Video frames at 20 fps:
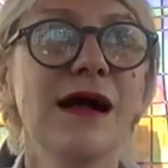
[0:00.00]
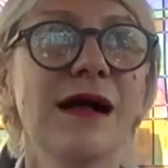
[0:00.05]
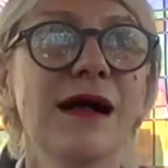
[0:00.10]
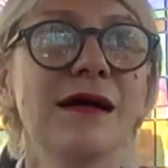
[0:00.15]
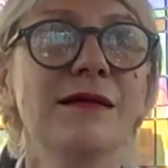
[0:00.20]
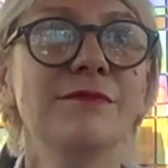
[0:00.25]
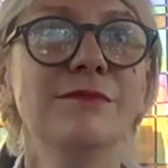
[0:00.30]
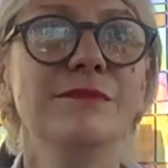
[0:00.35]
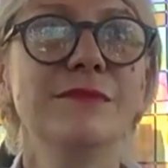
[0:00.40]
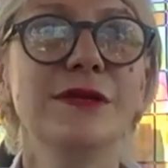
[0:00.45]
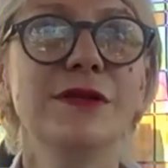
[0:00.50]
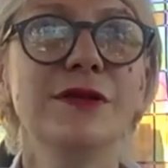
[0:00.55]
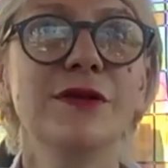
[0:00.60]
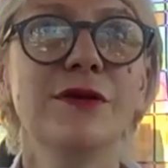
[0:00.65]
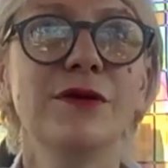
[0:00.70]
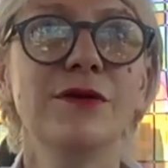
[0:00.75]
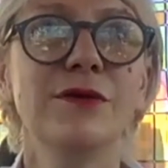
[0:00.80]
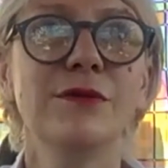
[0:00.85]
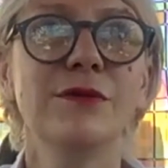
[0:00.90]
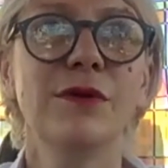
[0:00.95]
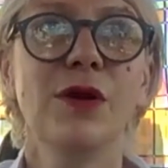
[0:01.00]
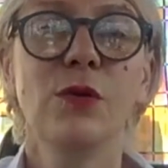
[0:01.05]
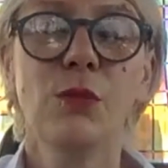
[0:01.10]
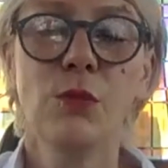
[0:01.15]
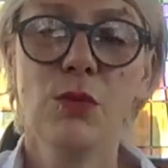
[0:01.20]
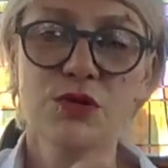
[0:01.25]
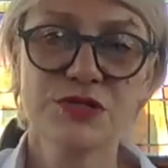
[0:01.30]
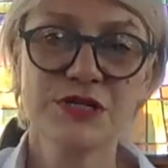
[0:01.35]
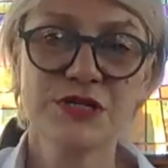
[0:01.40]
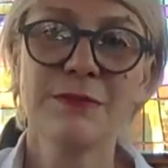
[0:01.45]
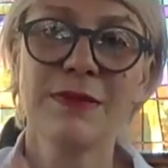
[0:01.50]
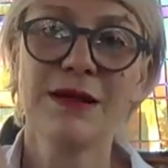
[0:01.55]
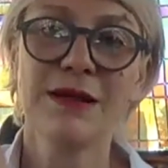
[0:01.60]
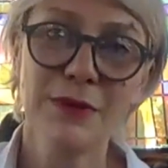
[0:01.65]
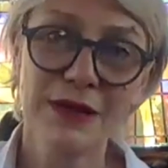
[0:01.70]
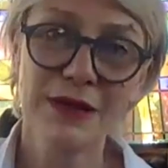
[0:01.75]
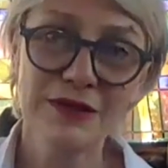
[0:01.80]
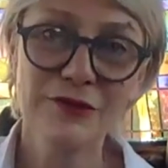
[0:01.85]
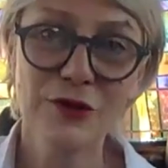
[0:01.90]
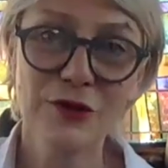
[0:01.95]
I'm washing my
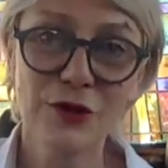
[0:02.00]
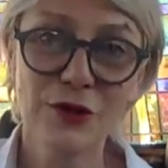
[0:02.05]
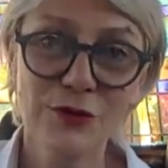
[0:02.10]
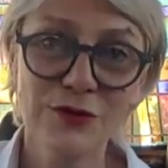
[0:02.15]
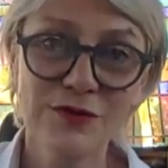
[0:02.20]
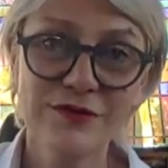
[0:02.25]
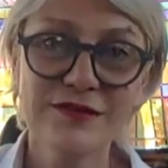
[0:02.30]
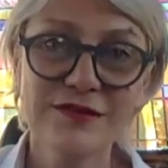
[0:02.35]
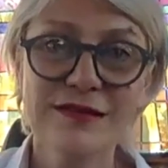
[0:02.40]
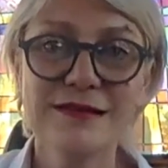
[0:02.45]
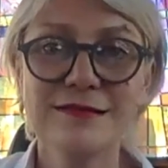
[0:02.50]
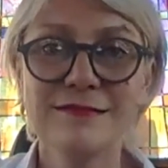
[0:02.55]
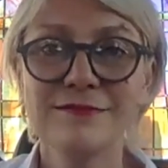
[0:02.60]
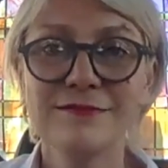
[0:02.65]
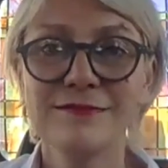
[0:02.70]
windows and